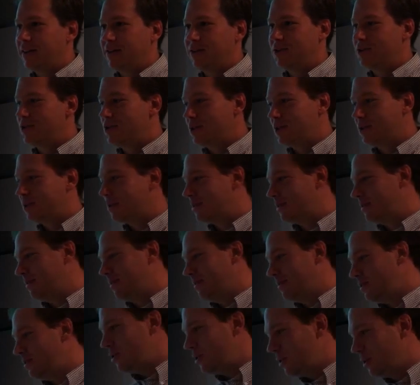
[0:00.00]
It's just
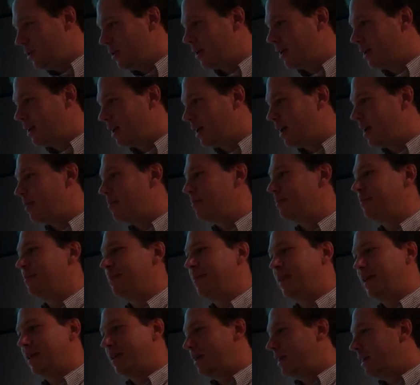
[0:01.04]
you hook it up,
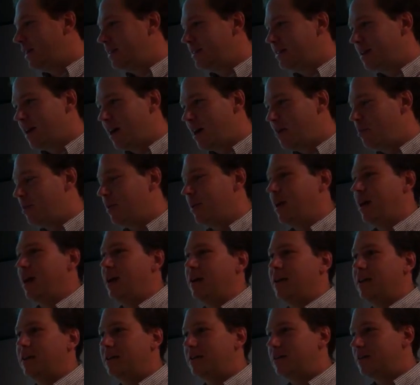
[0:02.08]
it's
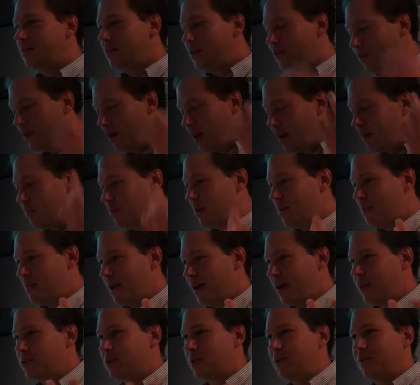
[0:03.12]
complicated, you've got to be a
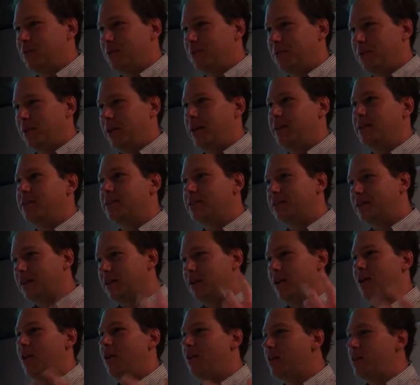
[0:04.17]
master of complexity
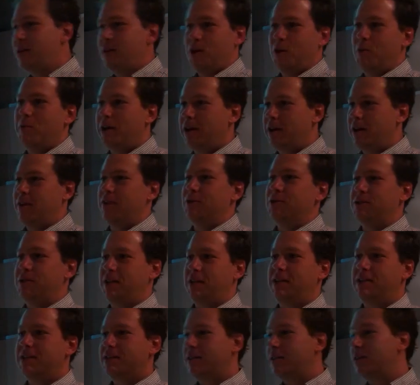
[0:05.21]
and all that nobody
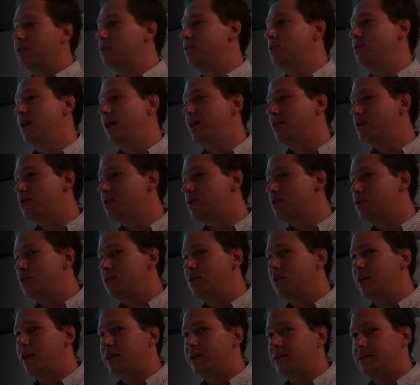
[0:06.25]
understands unless you actually
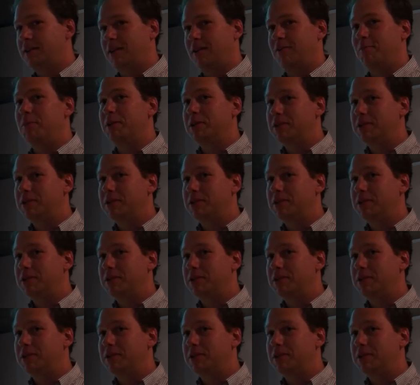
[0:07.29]
do that stuff.